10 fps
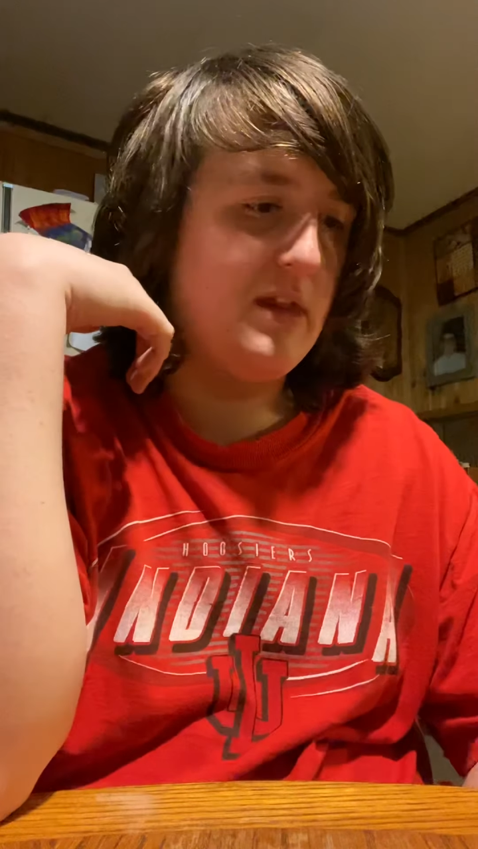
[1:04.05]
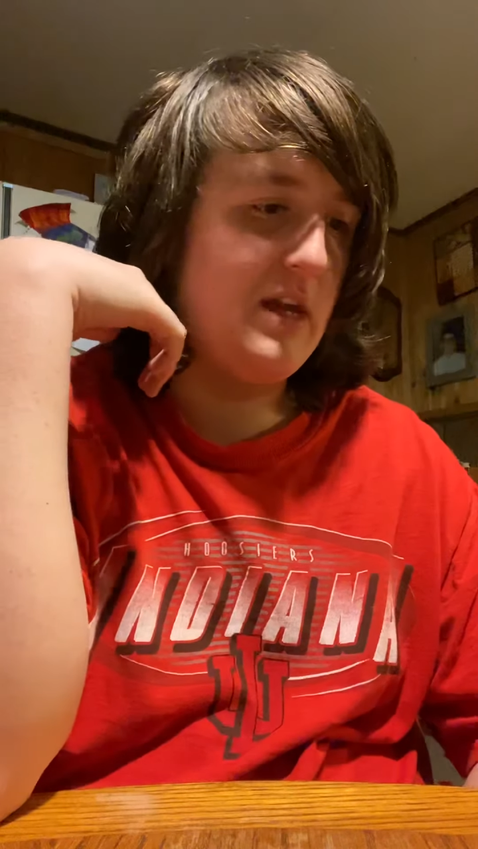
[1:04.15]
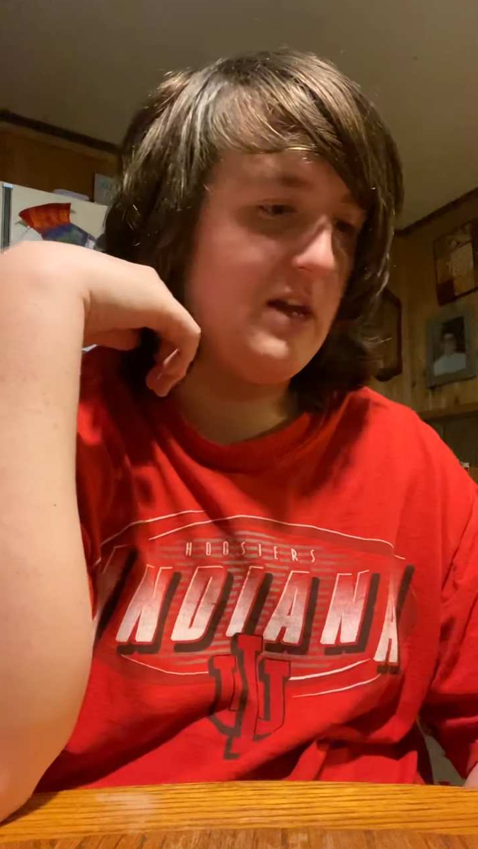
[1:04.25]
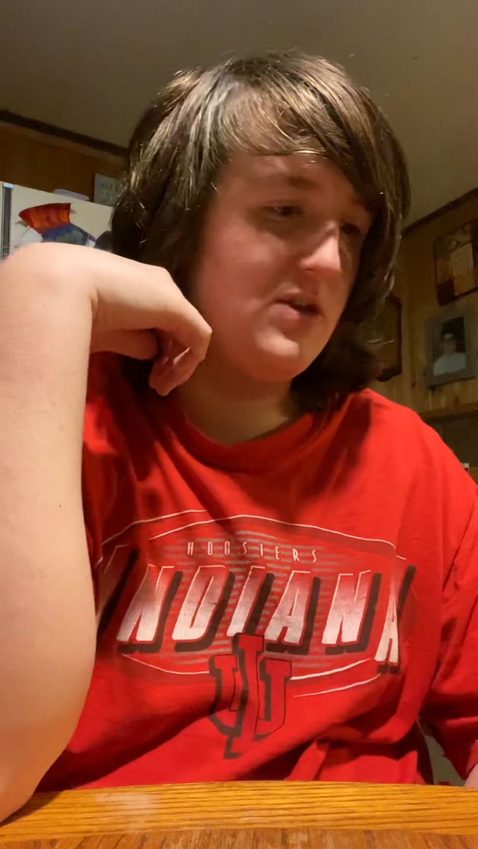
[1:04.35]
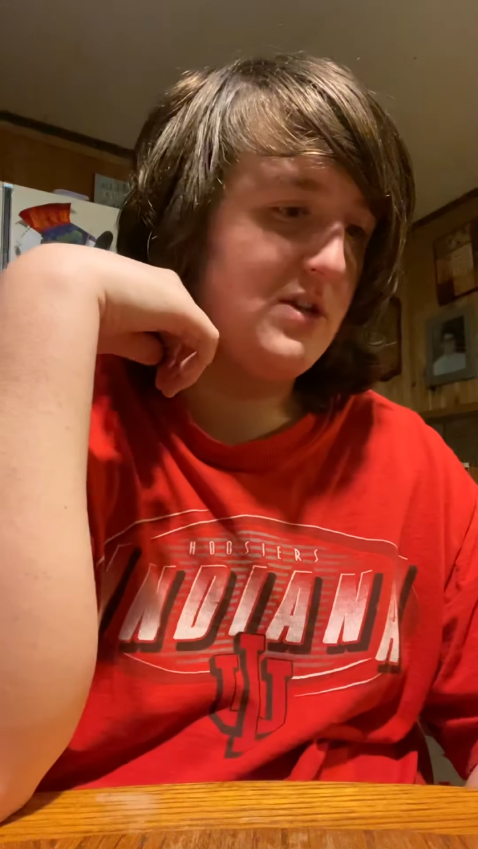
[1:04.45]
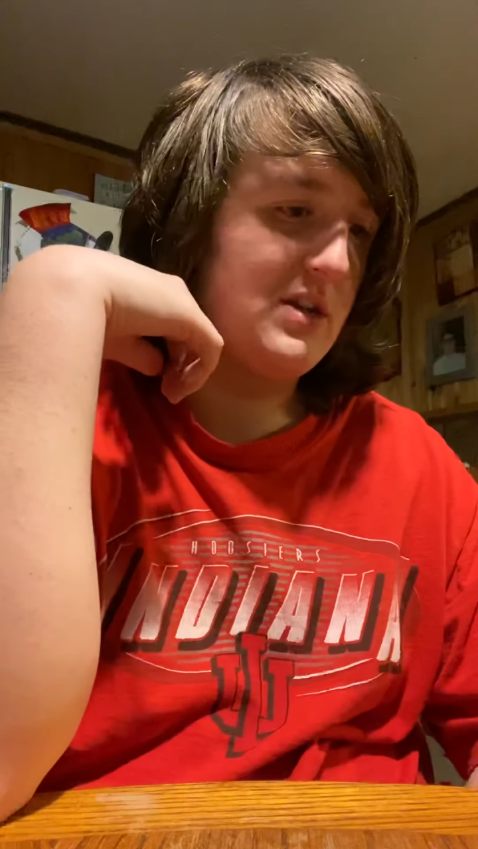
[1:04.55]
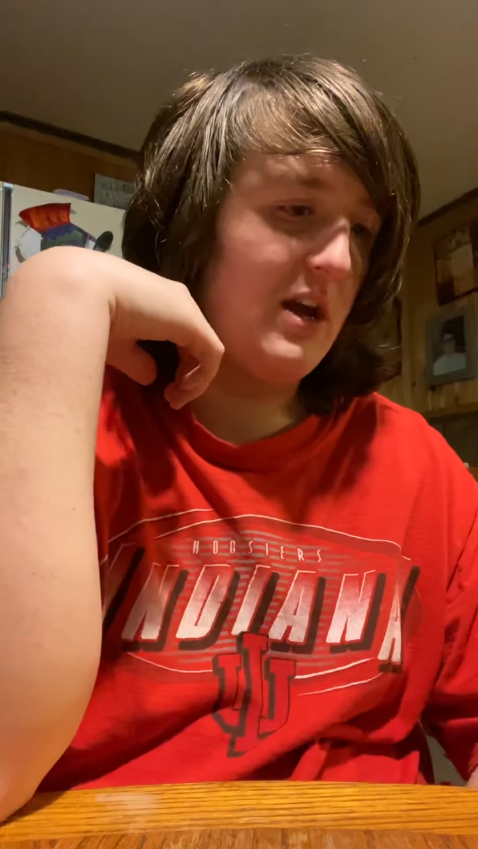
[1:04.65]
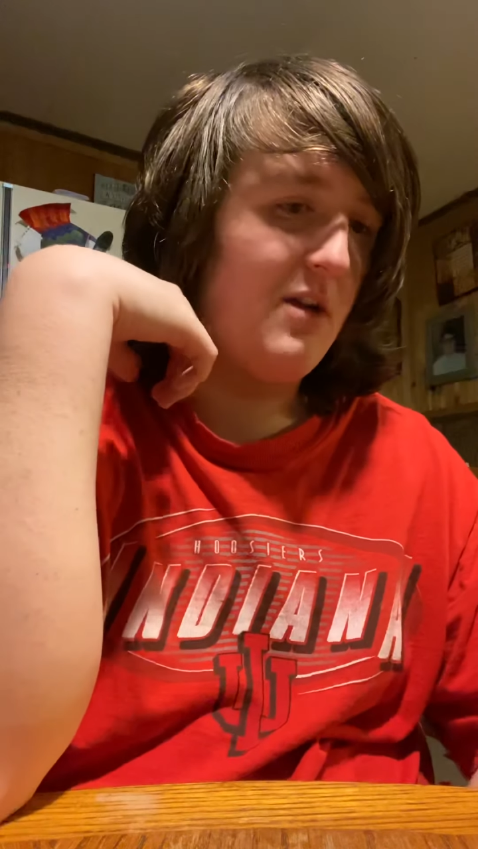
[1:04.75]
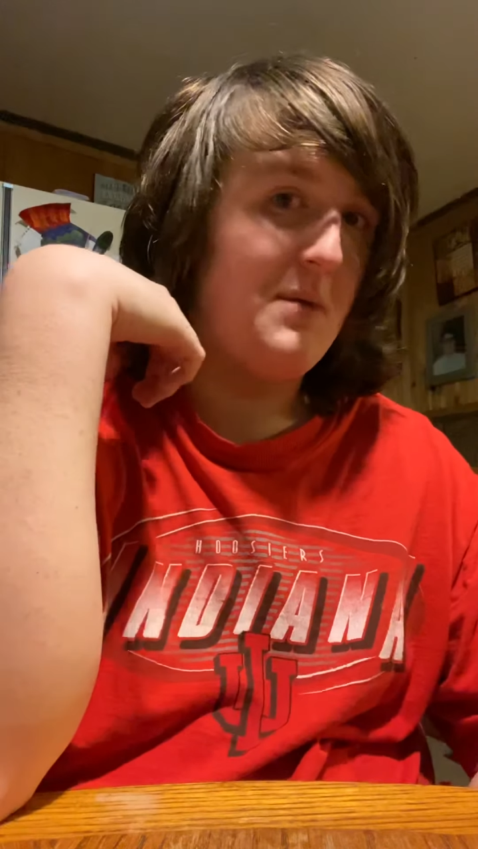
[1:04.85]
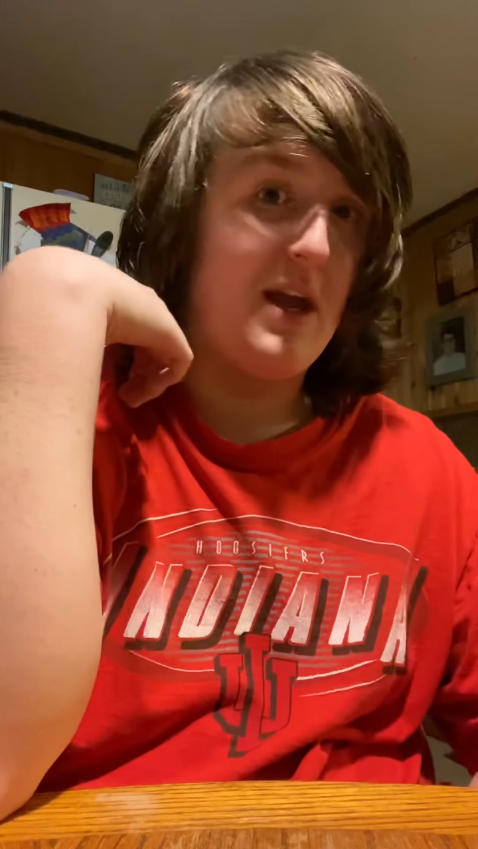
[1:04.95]
it just
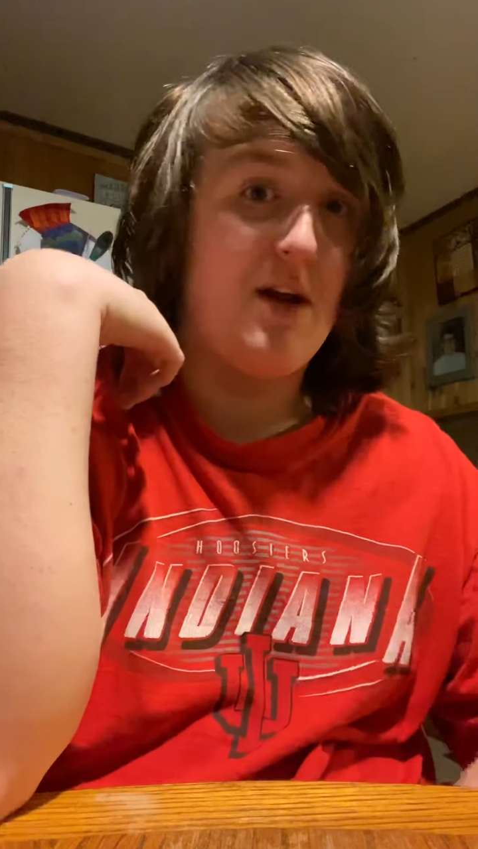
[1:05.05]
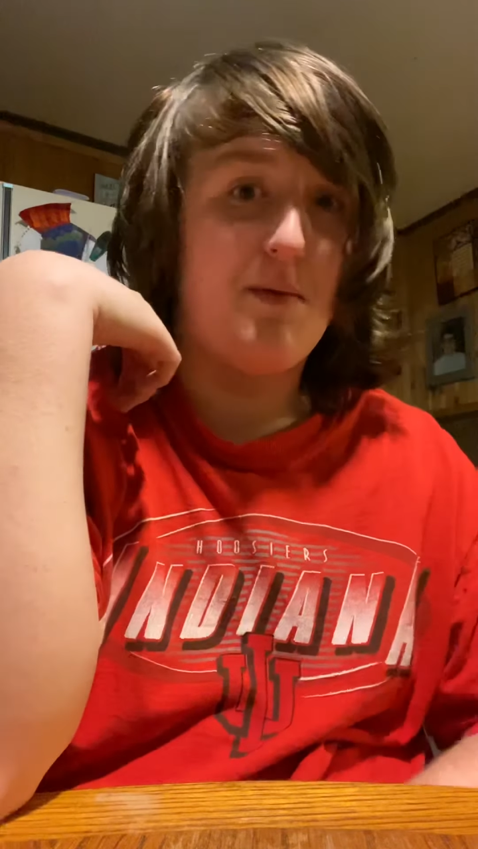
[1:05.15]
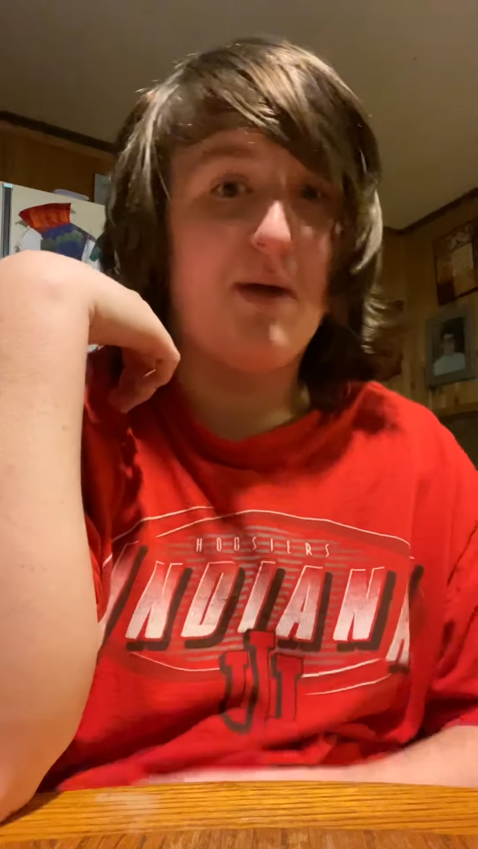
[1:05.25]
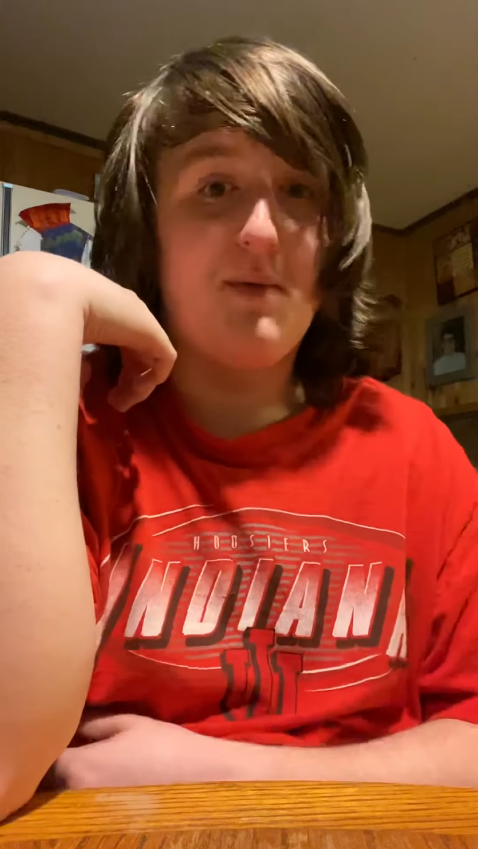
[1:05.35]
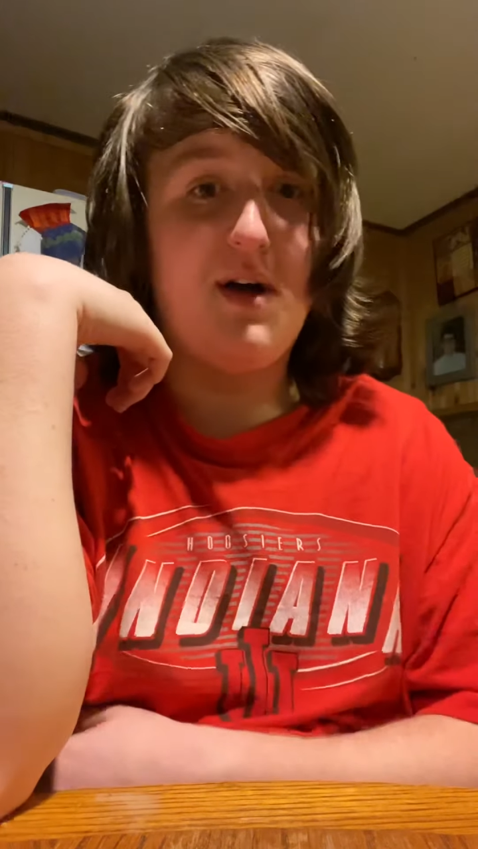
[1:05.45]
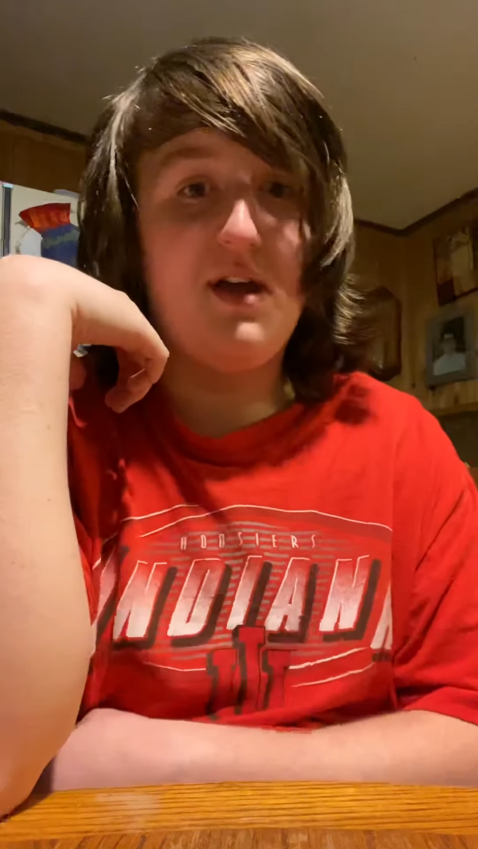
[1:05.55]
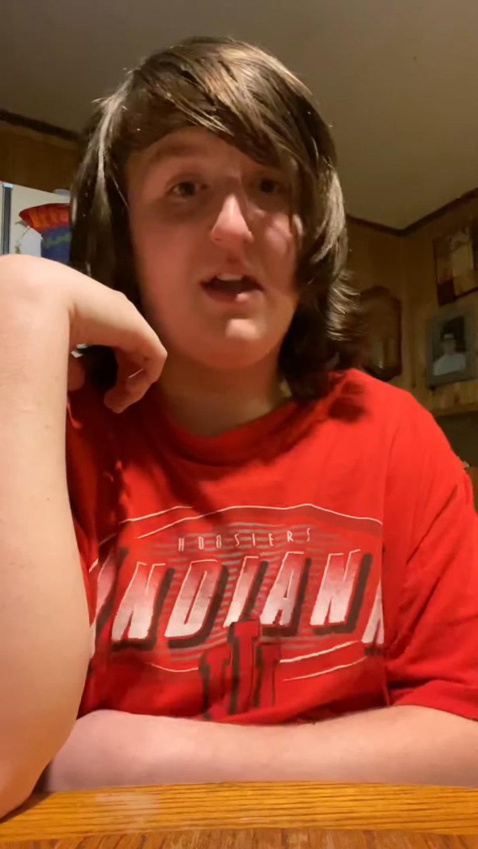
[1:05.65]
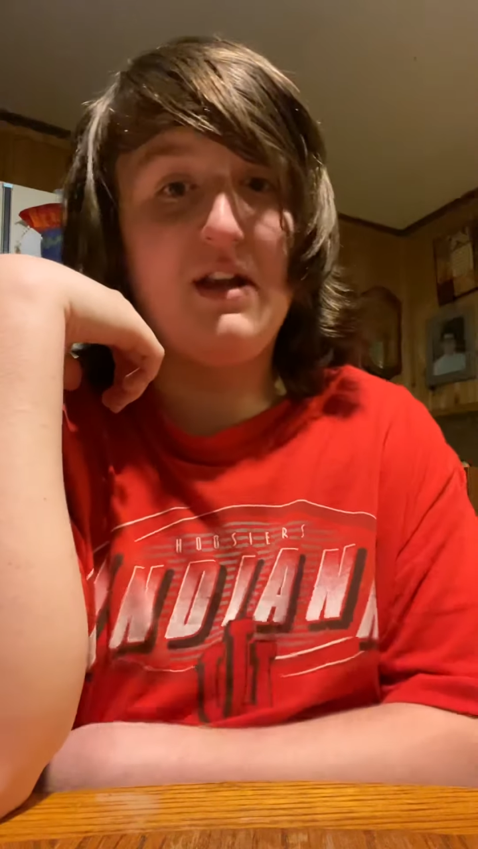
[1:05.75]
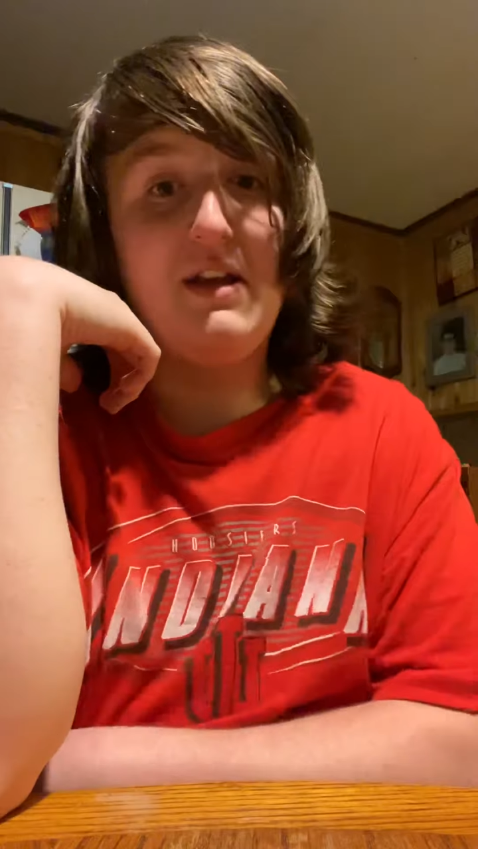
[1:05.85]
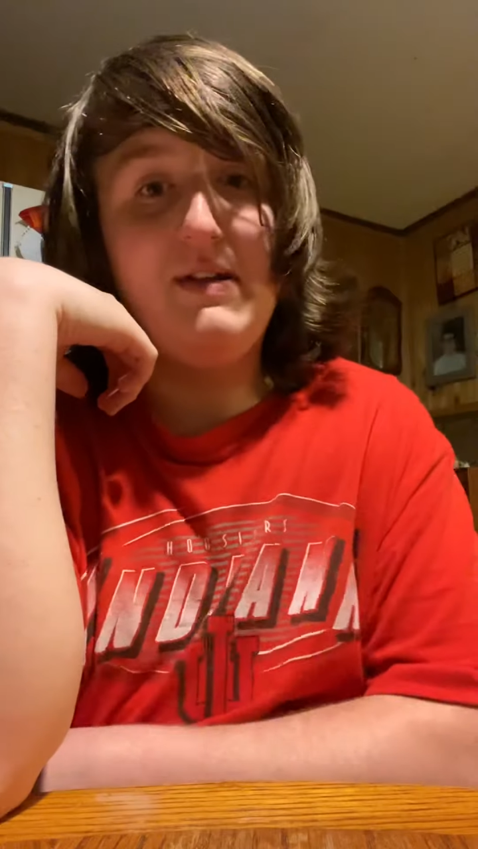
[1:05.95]
scared me out of my mind.